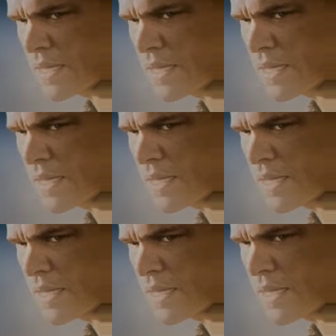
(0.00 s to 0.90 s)

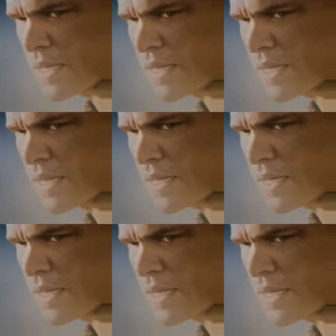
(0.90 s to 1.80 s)

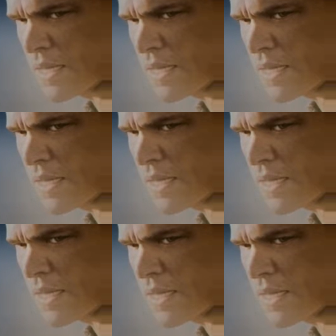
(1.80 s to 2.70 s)

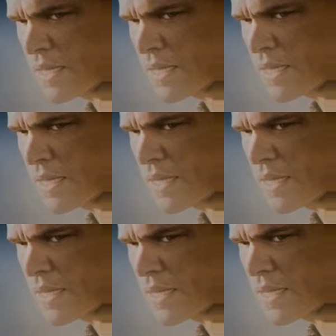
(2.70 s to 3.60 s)

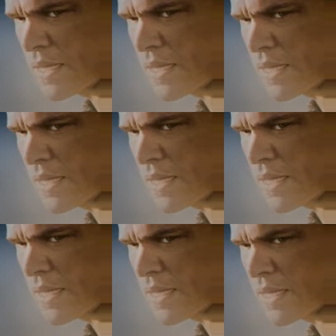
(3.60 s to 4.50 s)

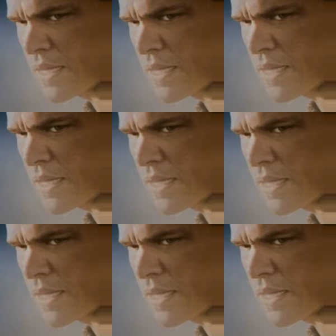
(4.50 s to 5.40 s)

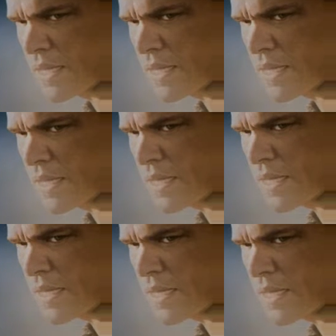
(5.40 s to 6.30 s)

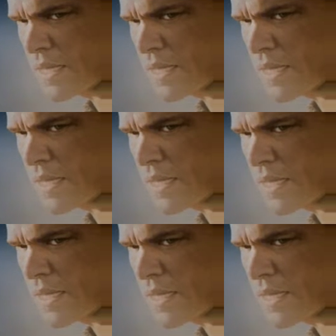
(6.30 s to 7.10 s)
No words are spoken by the person on screen.